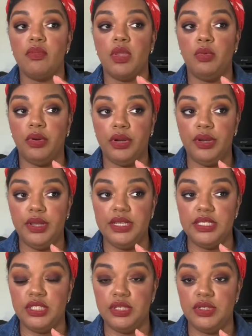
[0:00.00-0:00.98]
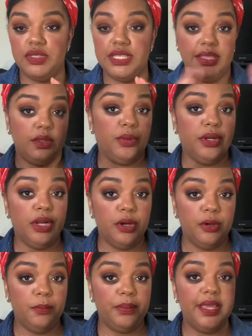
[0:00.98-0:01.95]
we're going to take the word
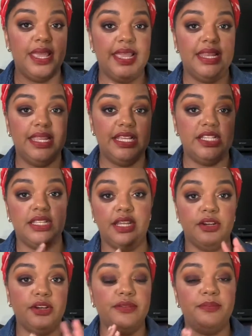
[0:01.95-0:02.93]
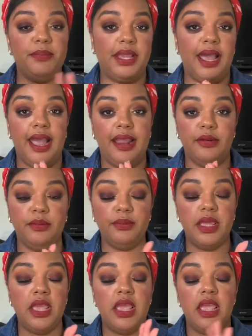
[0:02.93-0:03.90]
hope and each letter pick an item
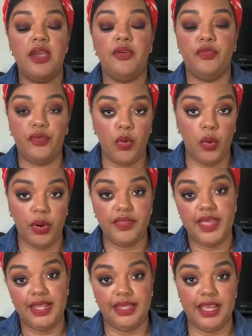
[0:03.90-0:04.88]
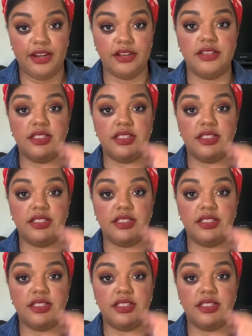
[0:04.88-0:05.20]
for that letter.